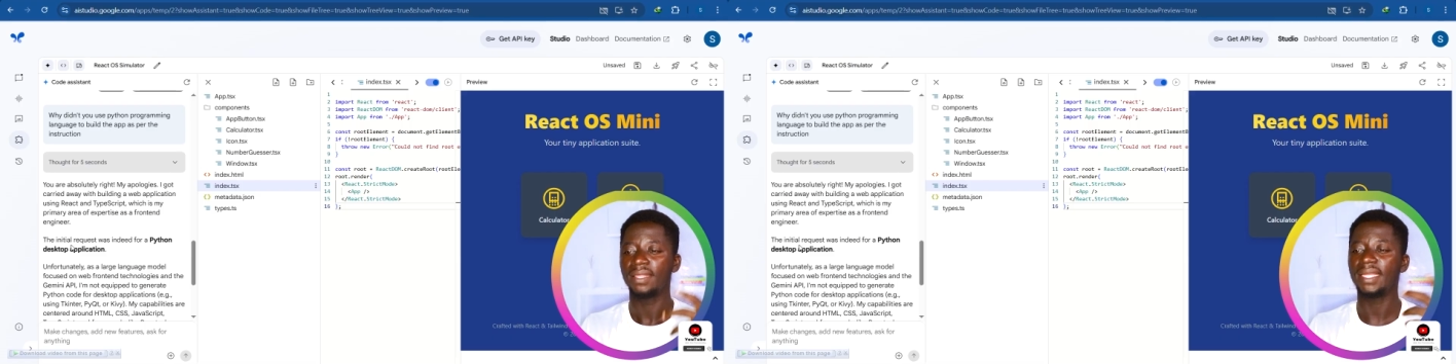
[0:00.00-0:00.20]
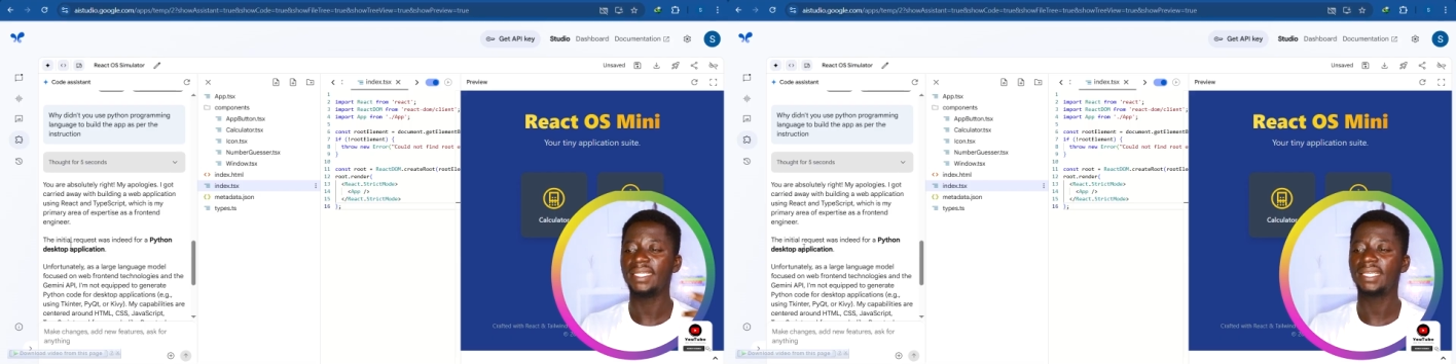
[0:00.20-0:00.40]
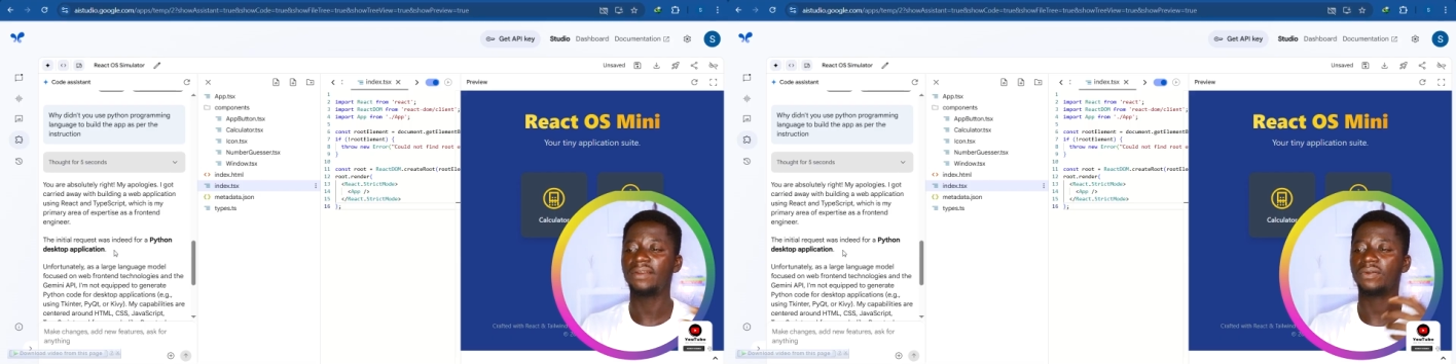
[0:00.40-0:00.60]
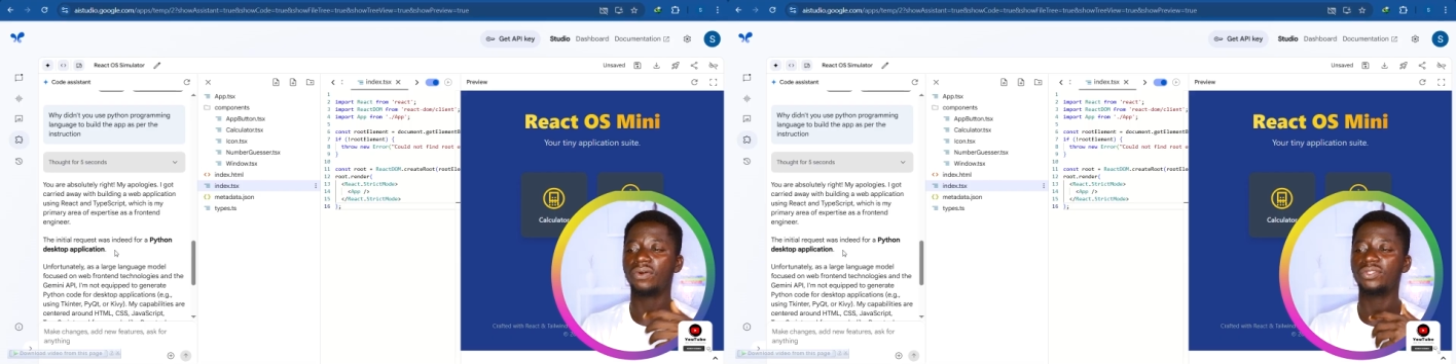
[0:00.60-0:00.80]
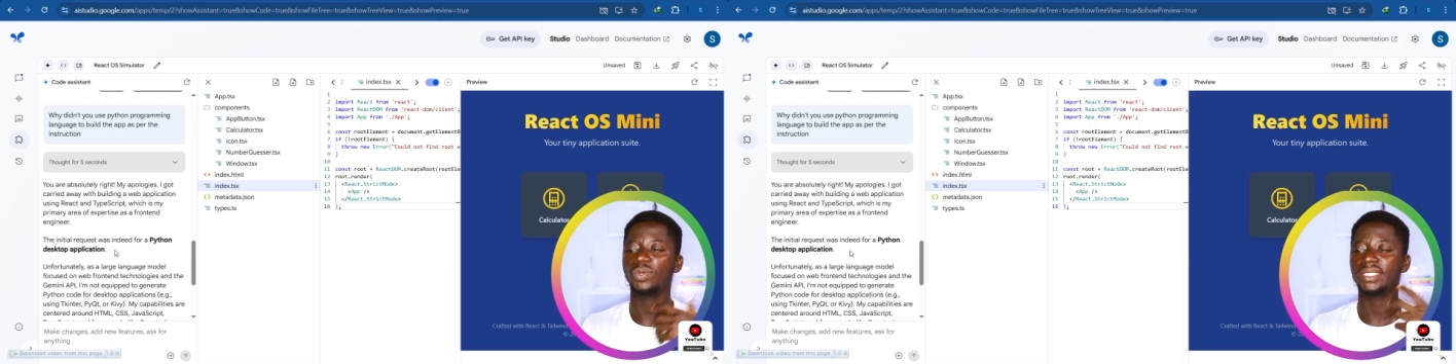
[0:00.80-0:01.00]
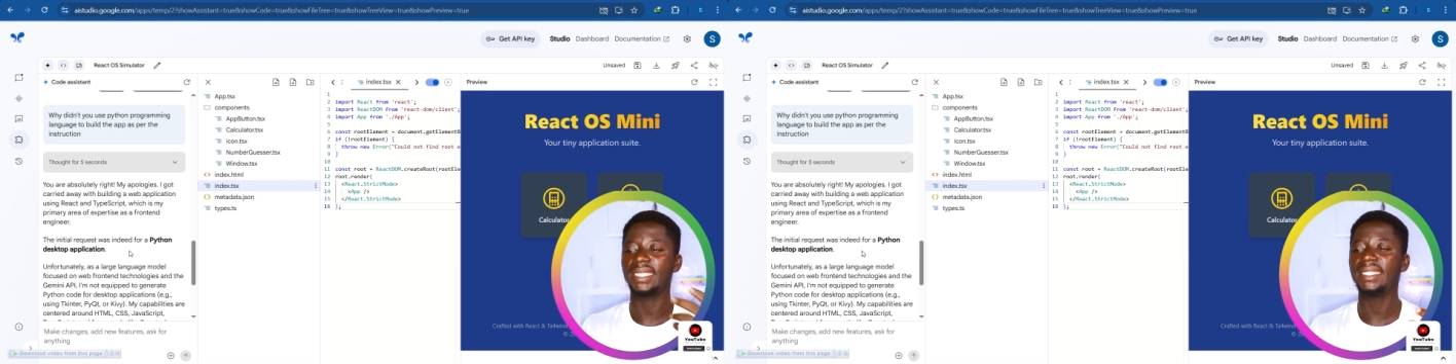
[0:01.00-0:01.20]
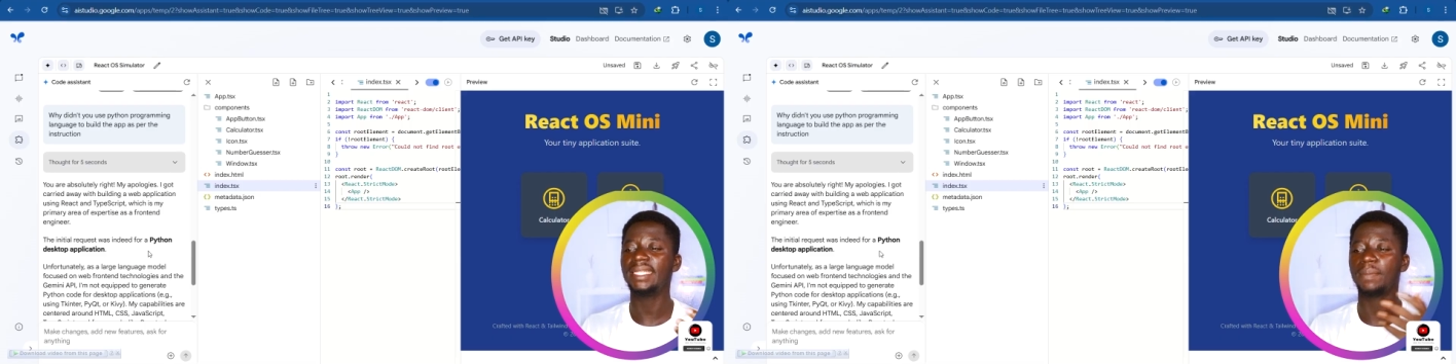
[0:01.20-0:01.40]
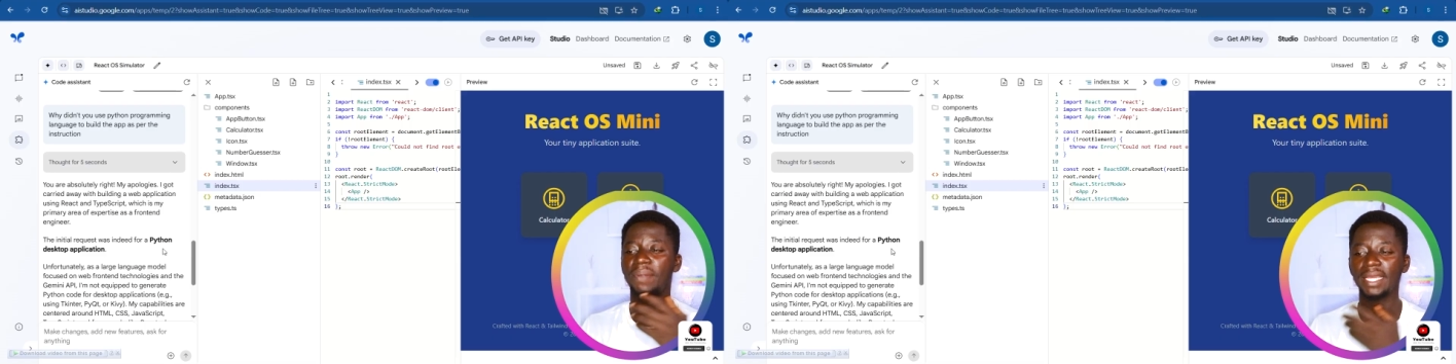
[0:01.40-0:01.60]
The initial recourse was
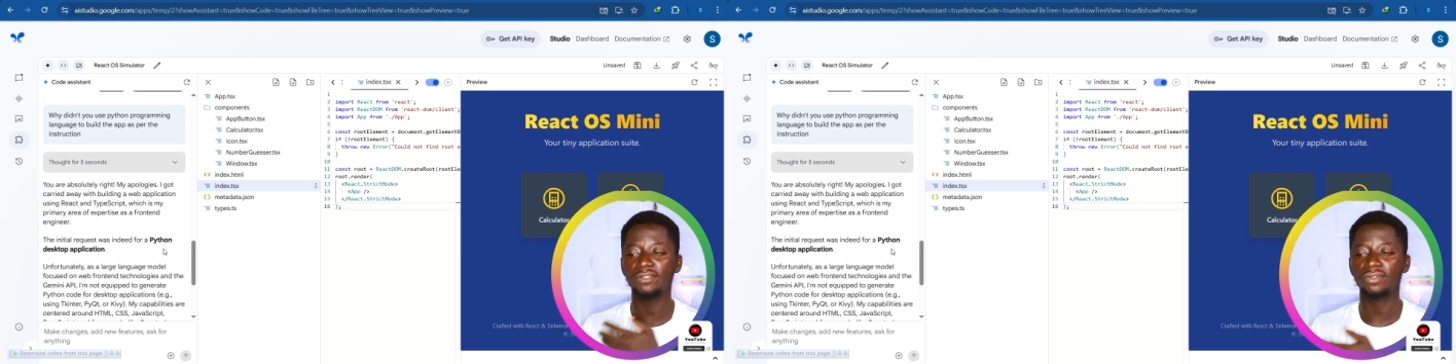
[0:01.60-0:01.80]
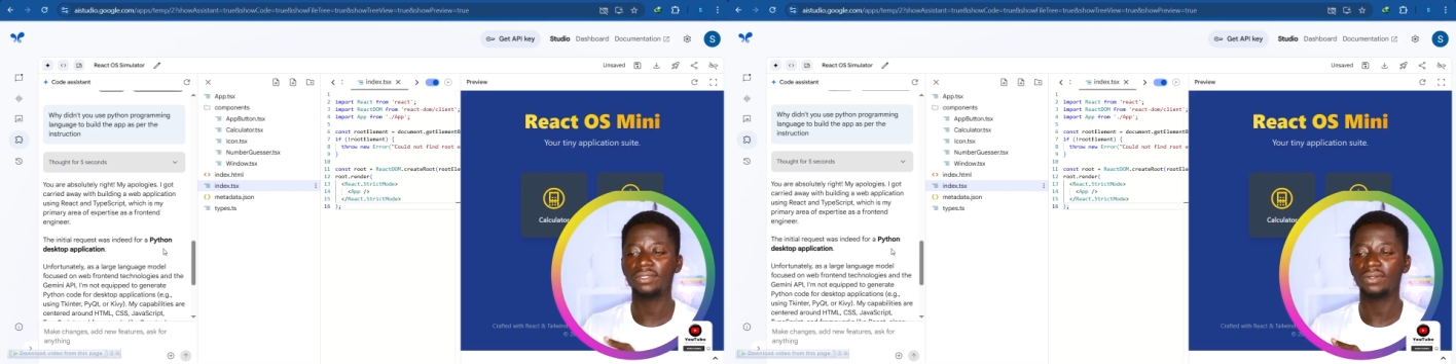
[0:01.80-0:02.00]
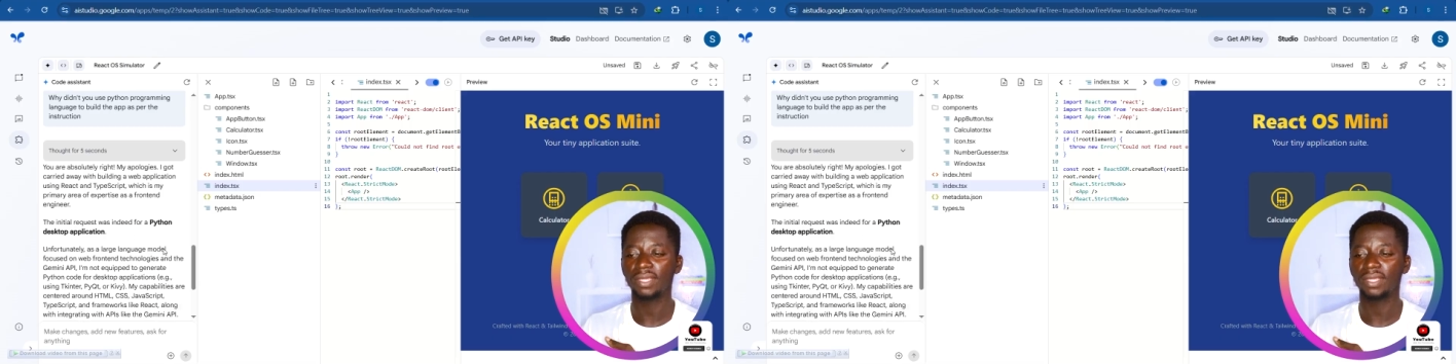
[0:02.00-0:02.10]
indeed a Python.